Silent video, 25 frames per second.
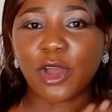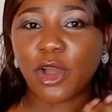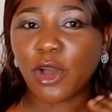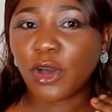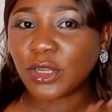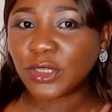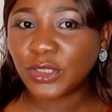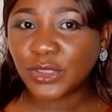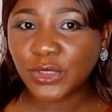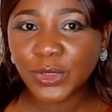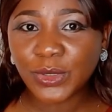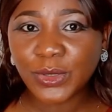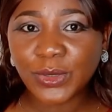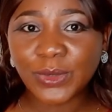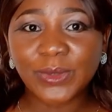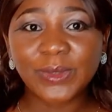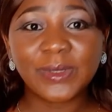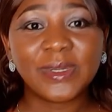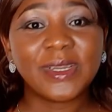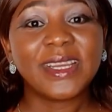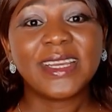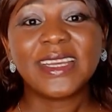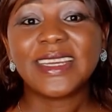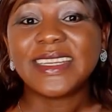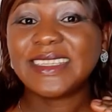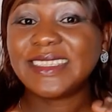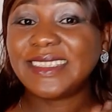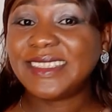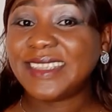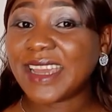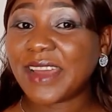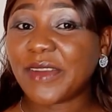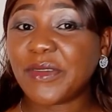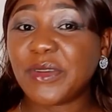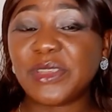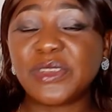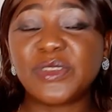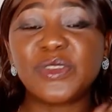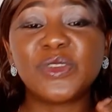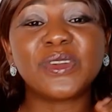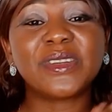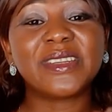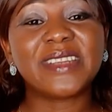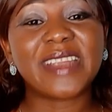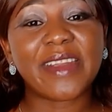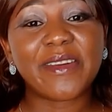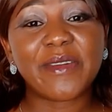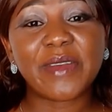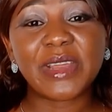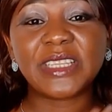Although there is no
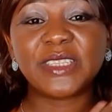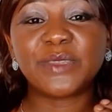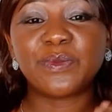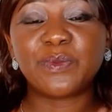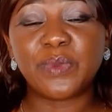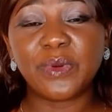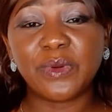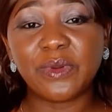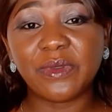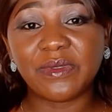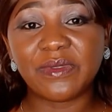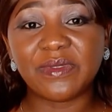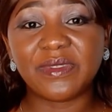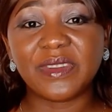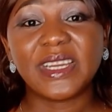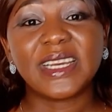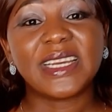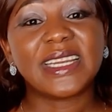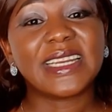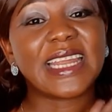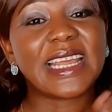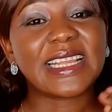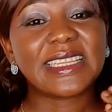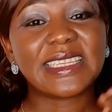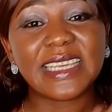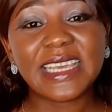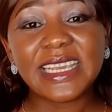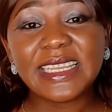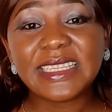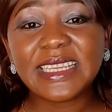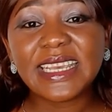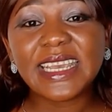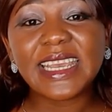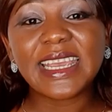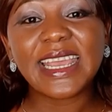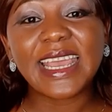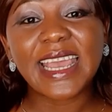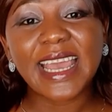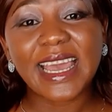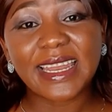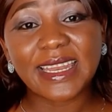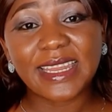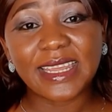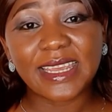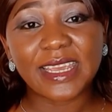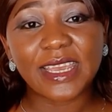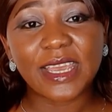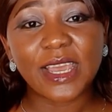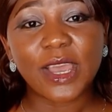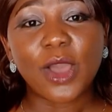direct proof that eating
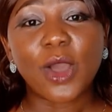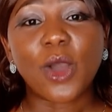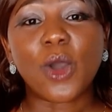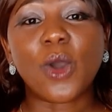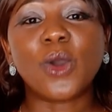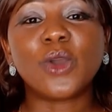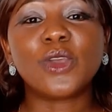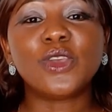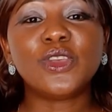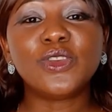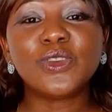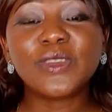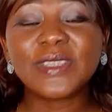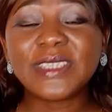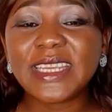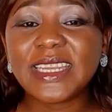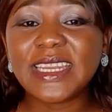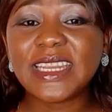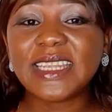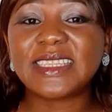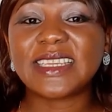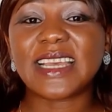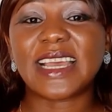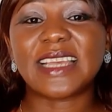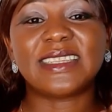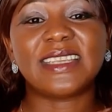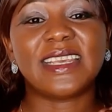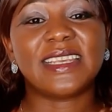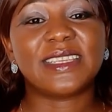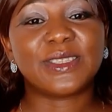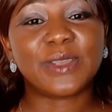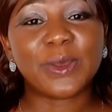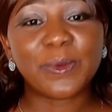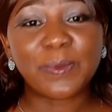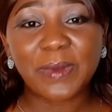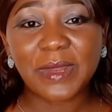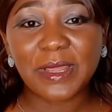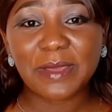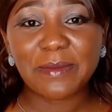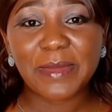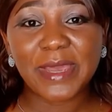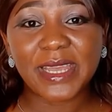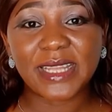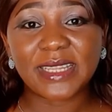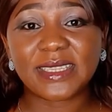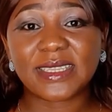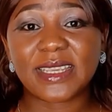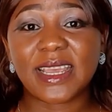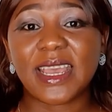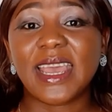garlic or using it as a
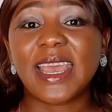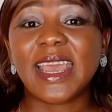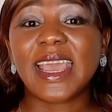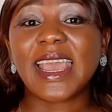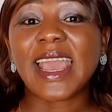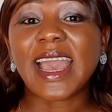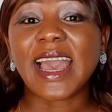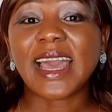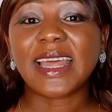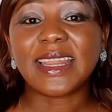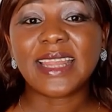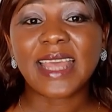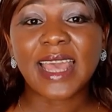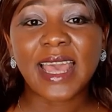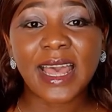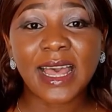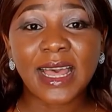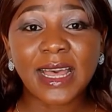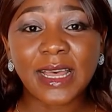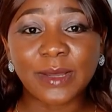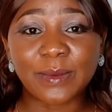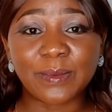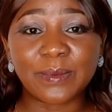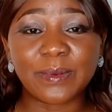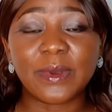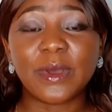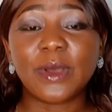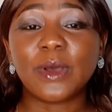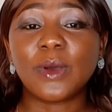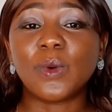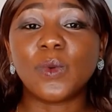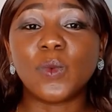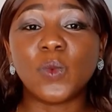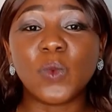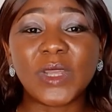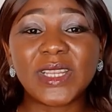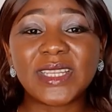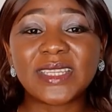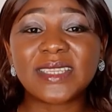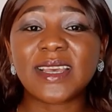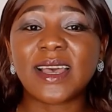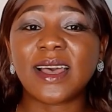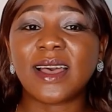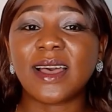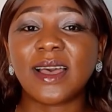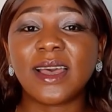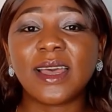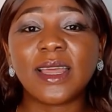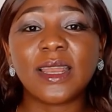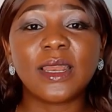supplement can help with
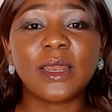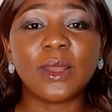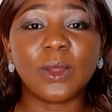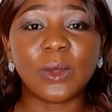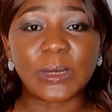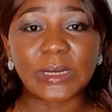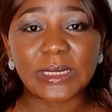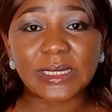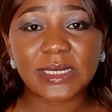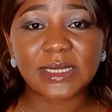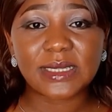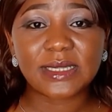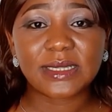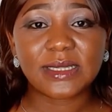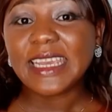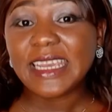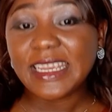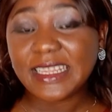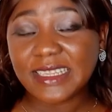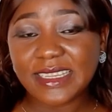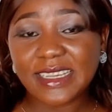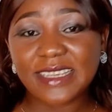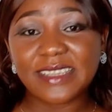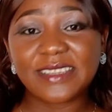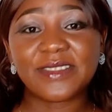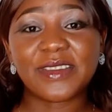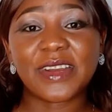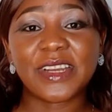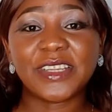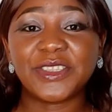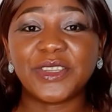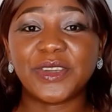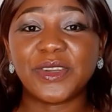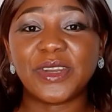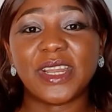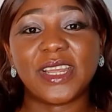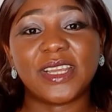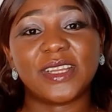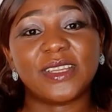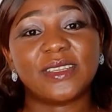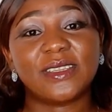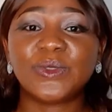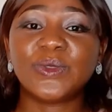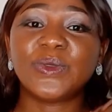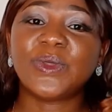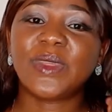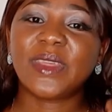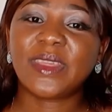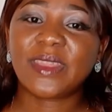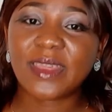hair loss, it is rational
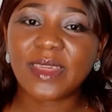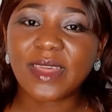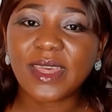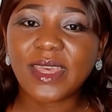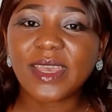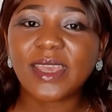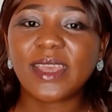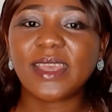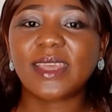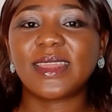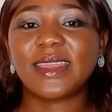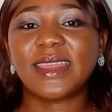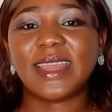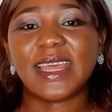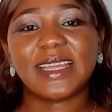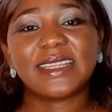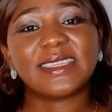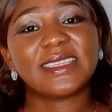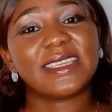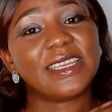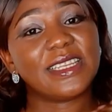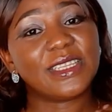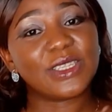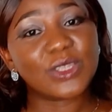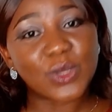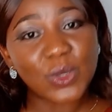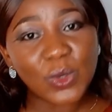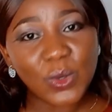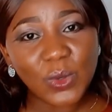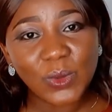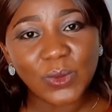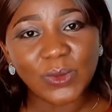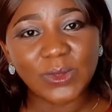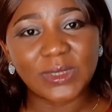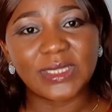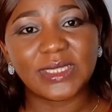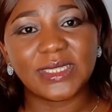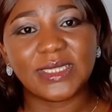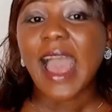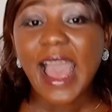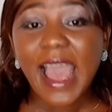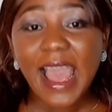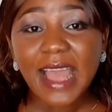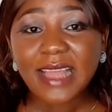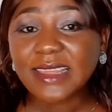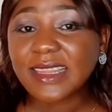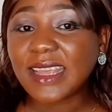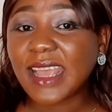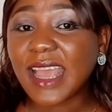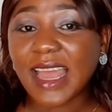to think that it could.
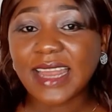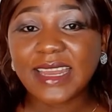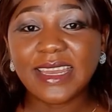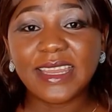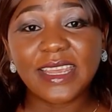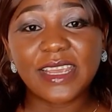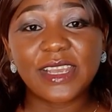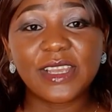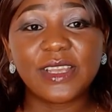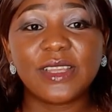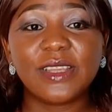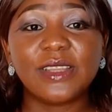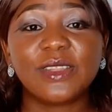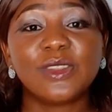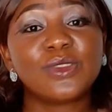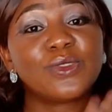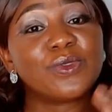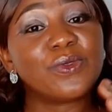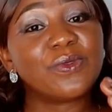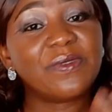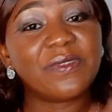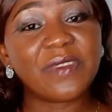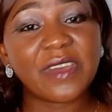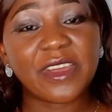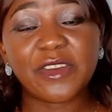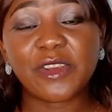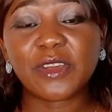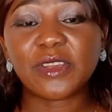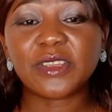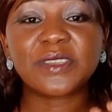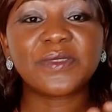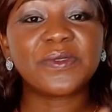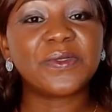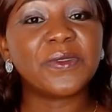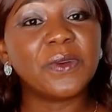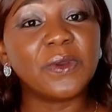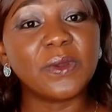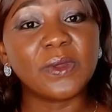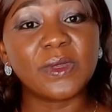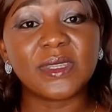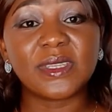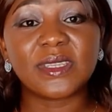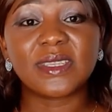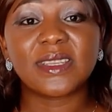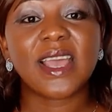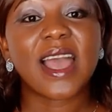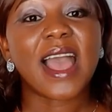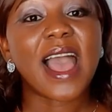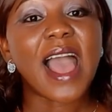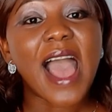Add garlic to various
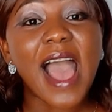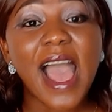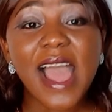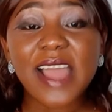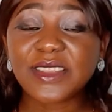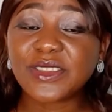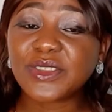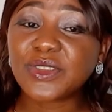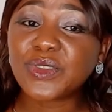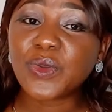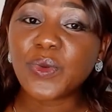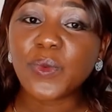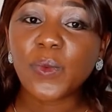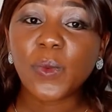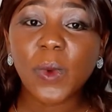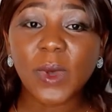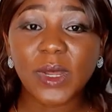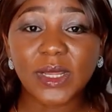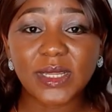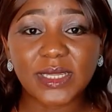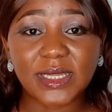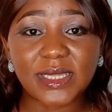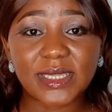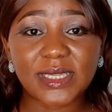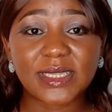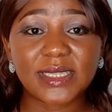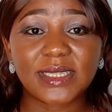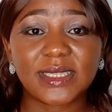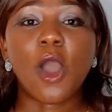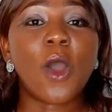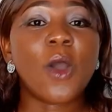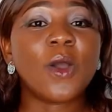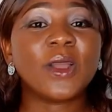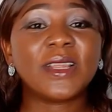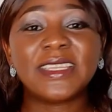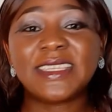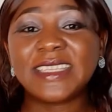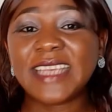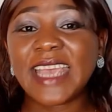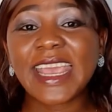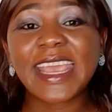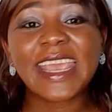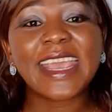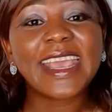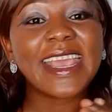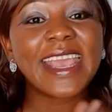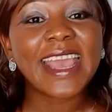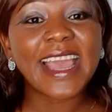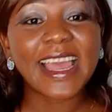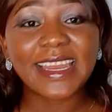foods as you want, or
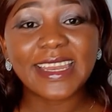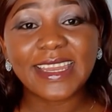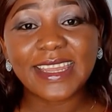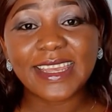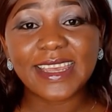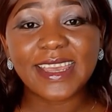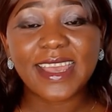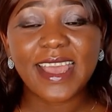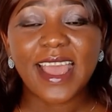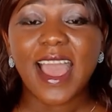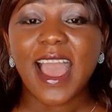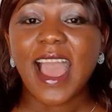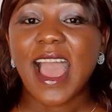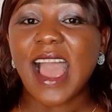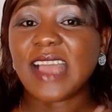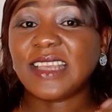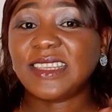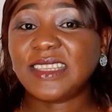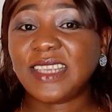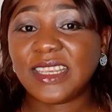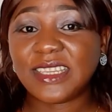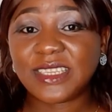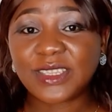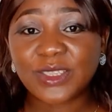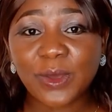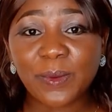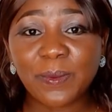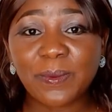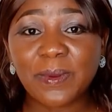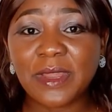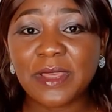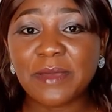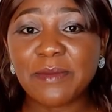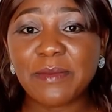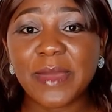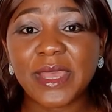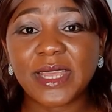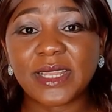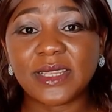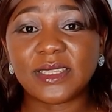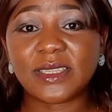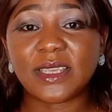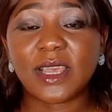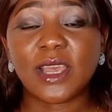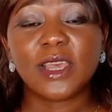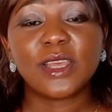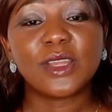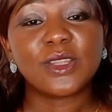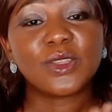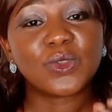take garlic as a supplement
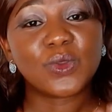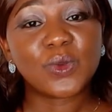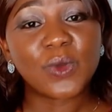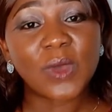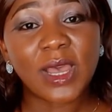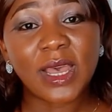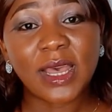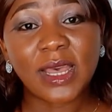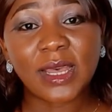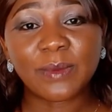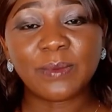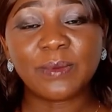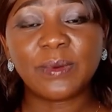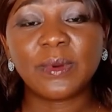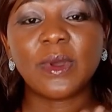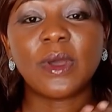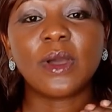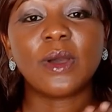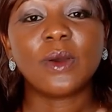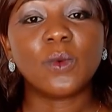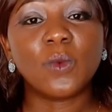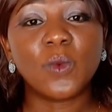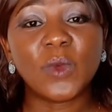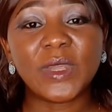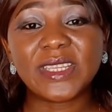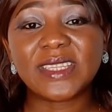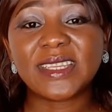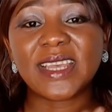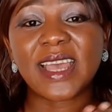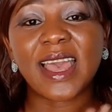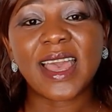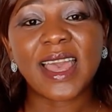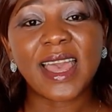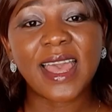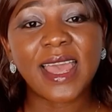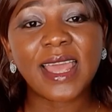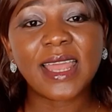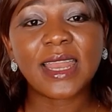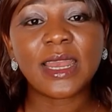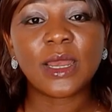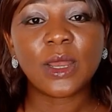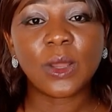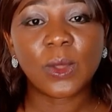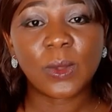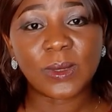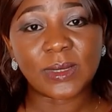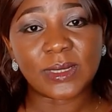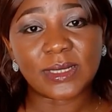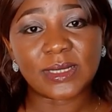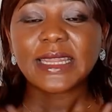to help with hair
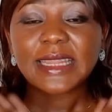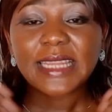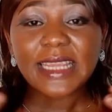loss.